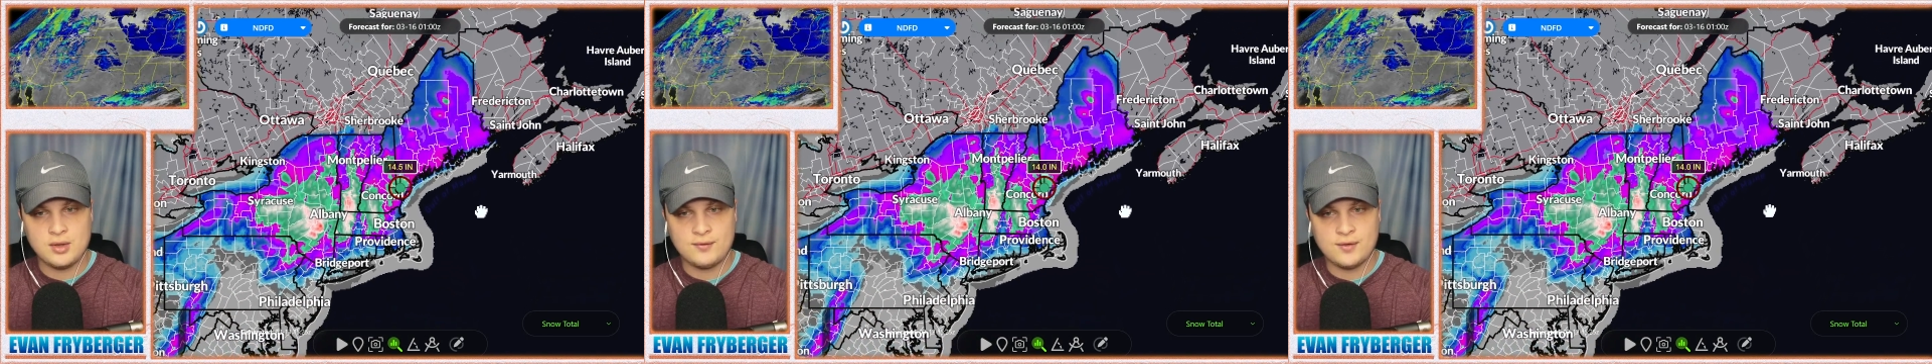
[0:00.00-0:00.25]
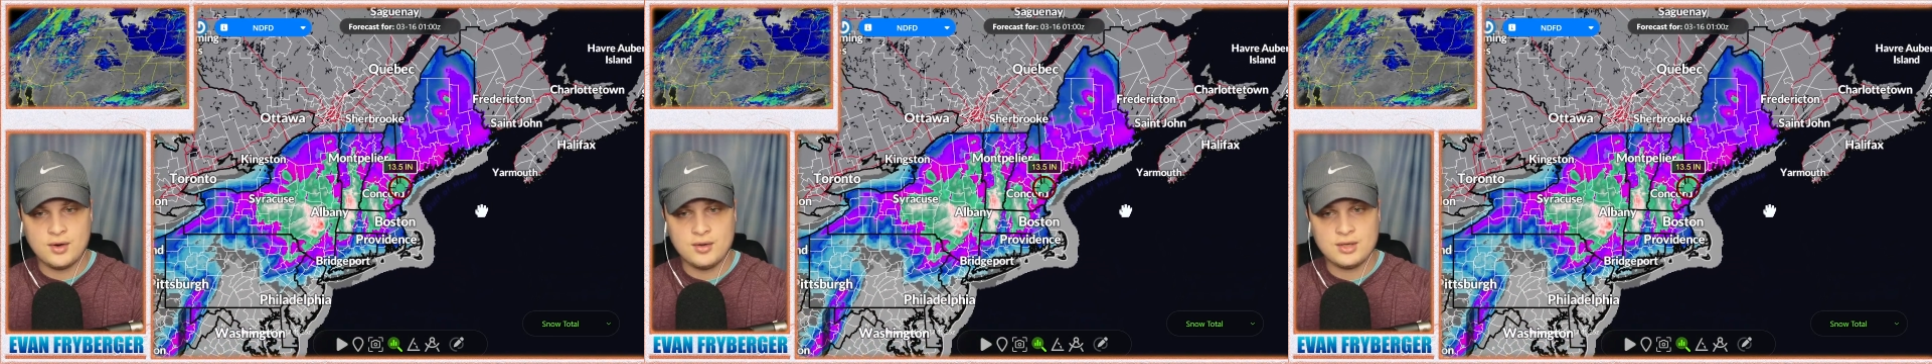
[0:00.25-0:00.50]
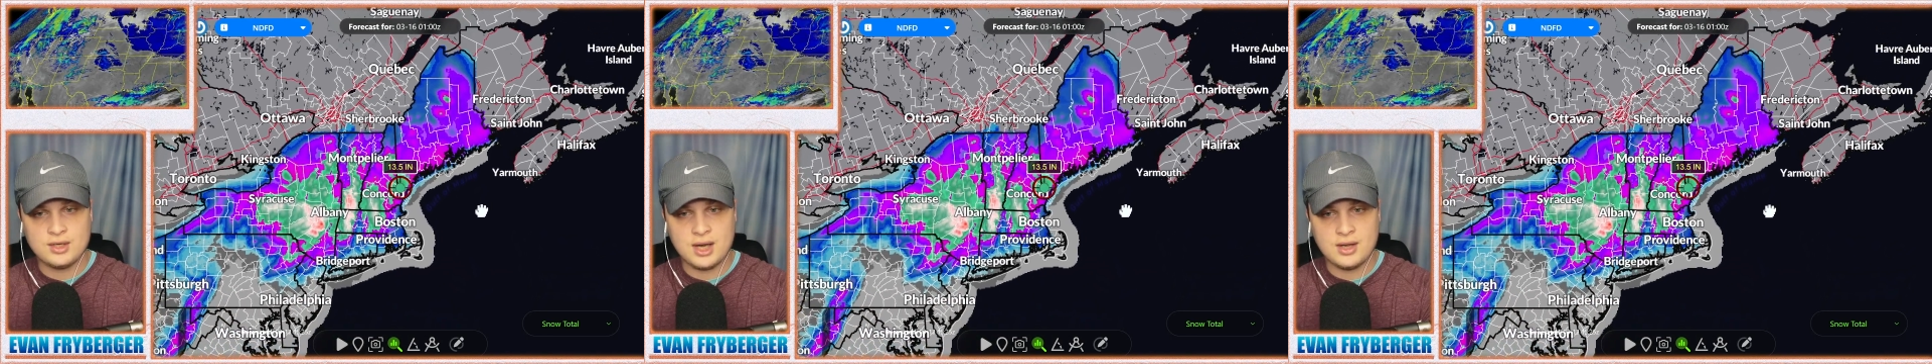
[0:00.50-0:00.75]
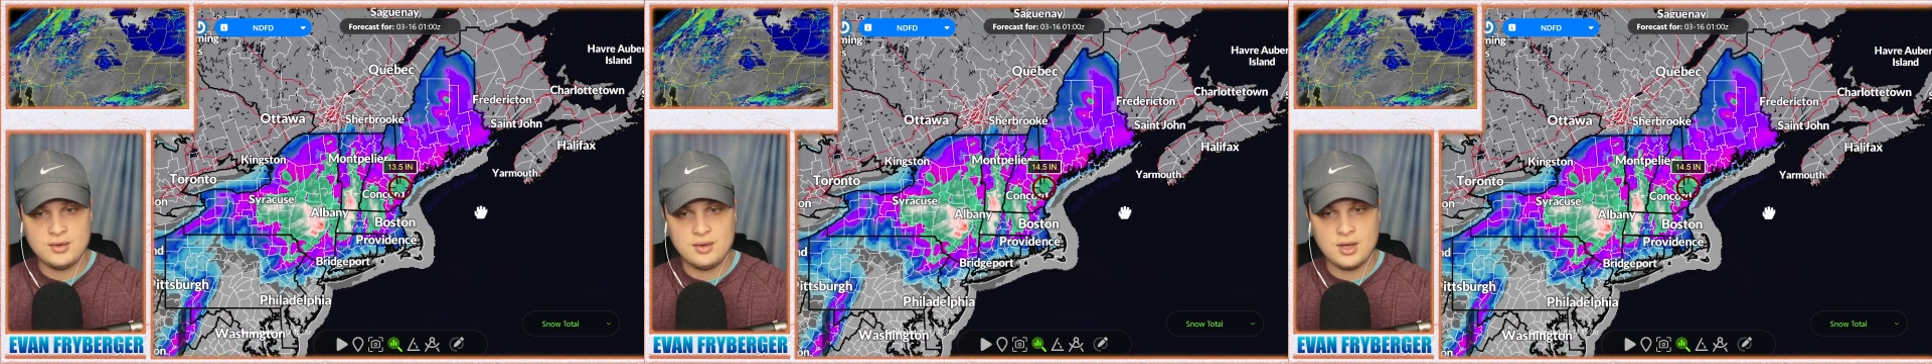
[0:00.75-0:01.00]
The further
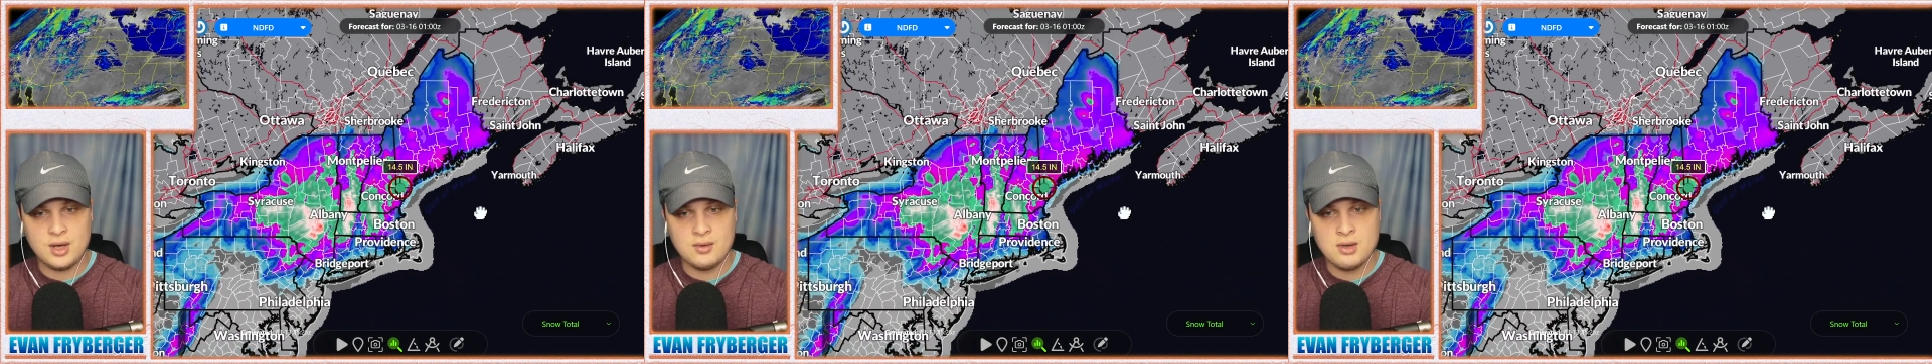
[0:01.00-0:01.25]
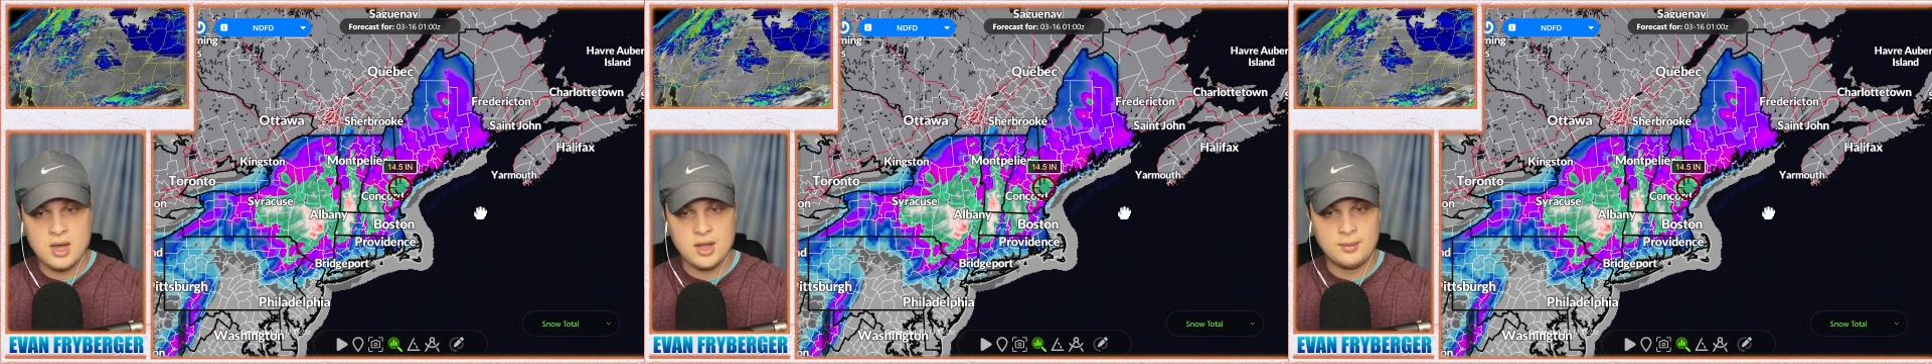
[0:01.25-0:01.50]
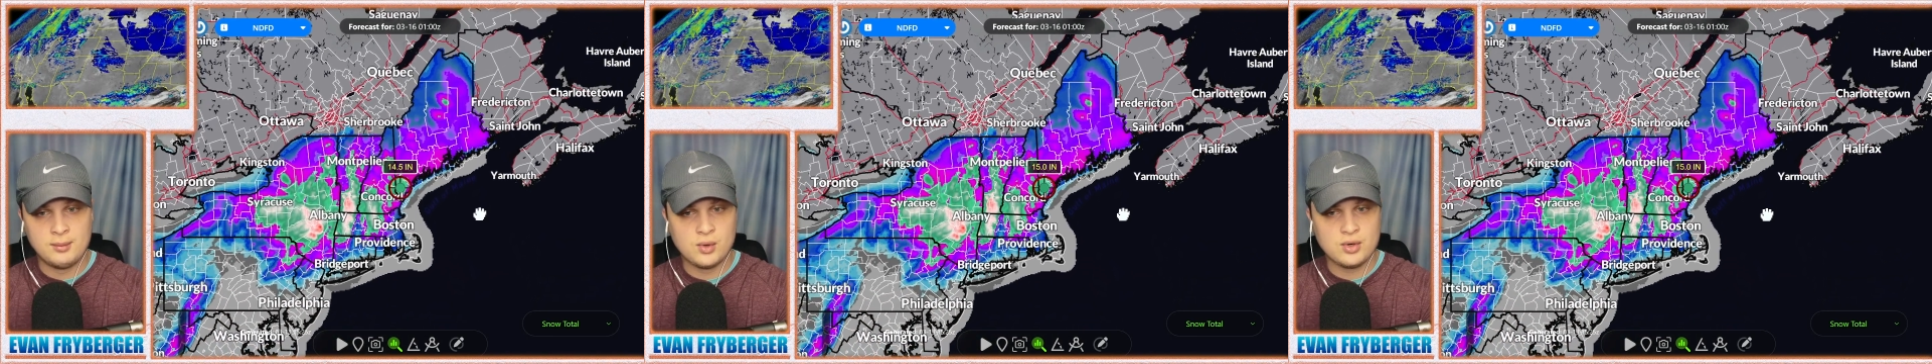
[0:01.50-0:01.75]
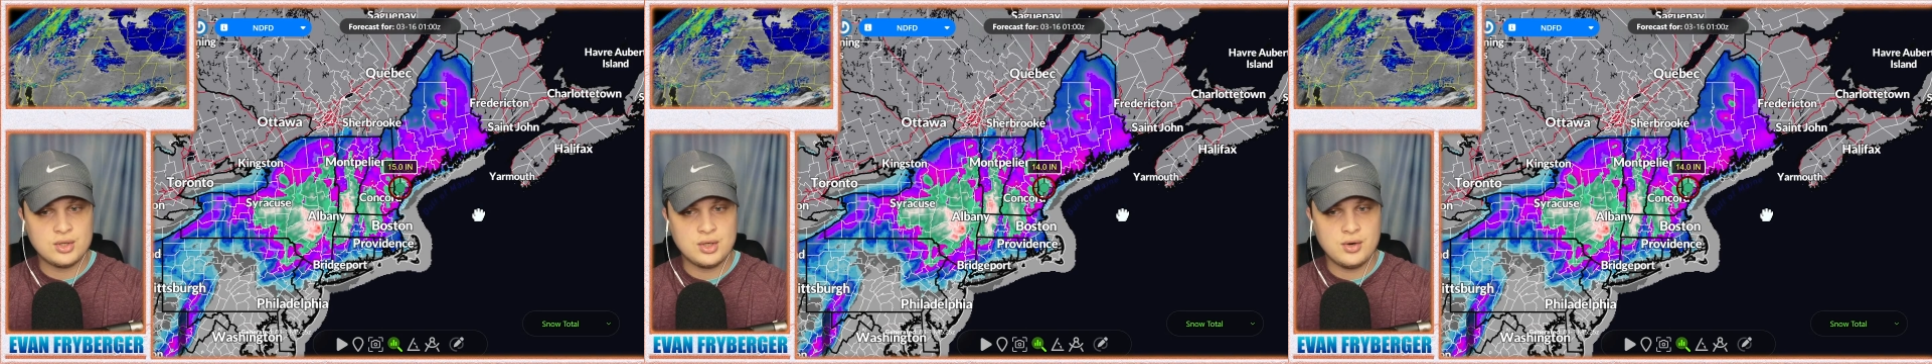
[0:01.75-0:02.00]
south you go, the
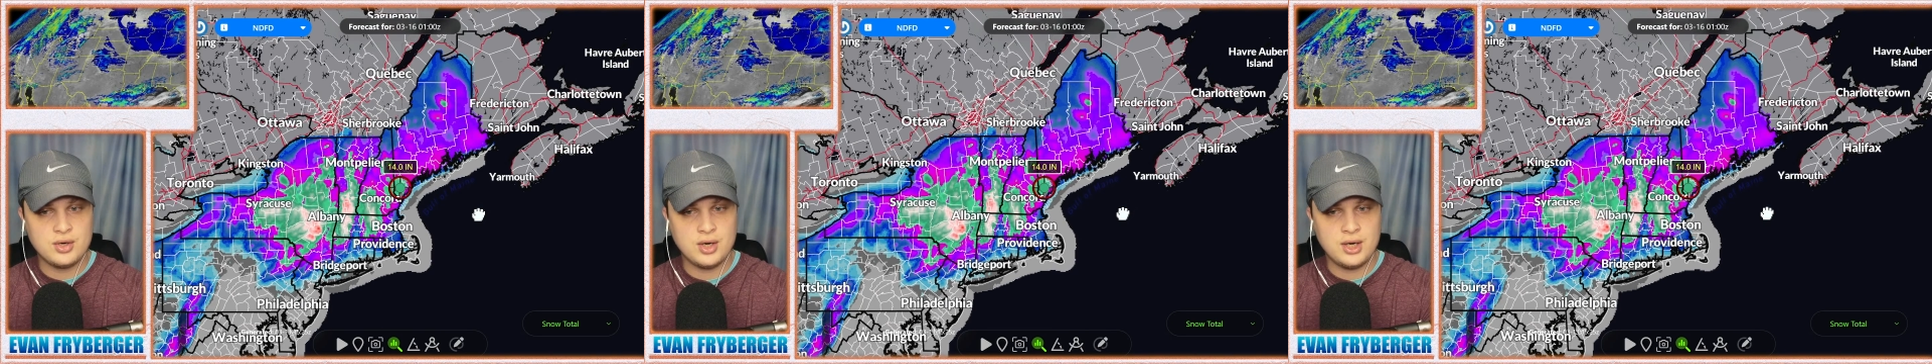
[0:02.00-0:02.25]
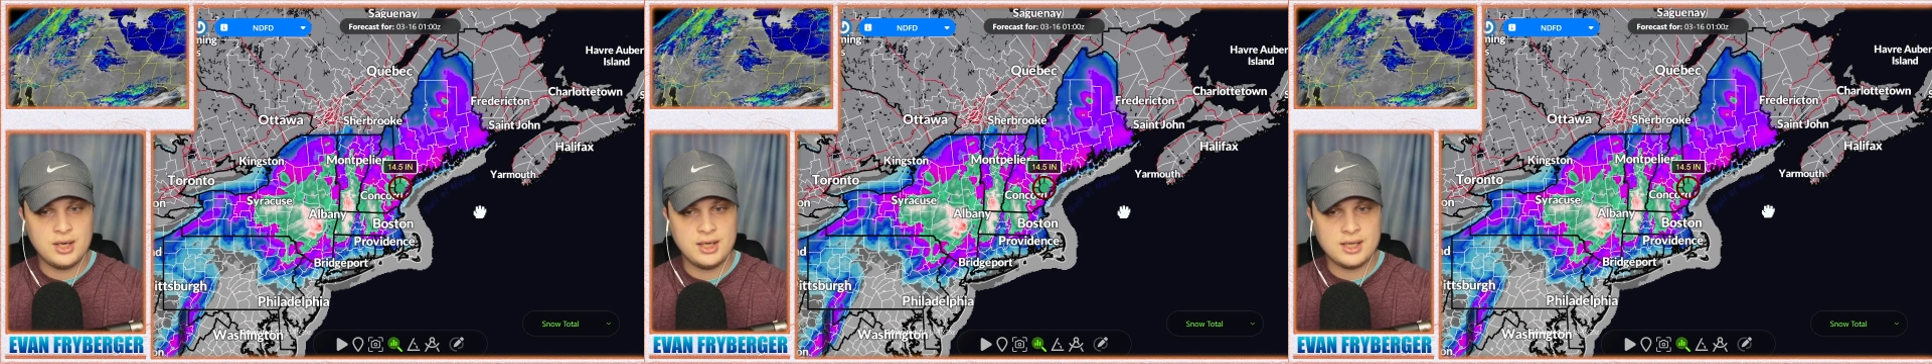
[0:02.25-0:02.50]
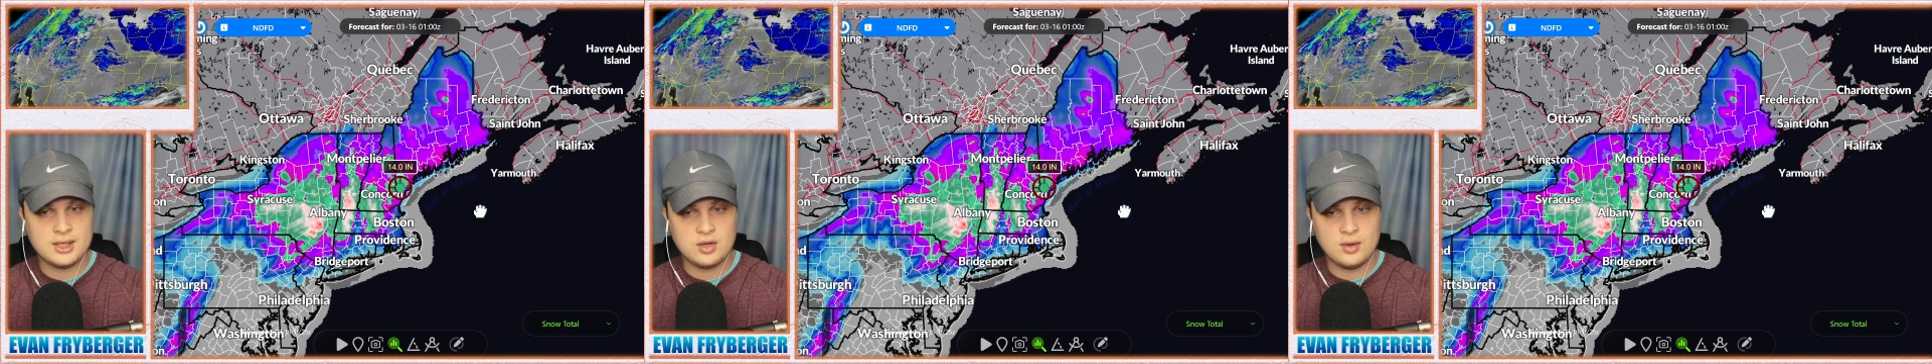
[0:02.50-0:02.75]
more snow you're going to get.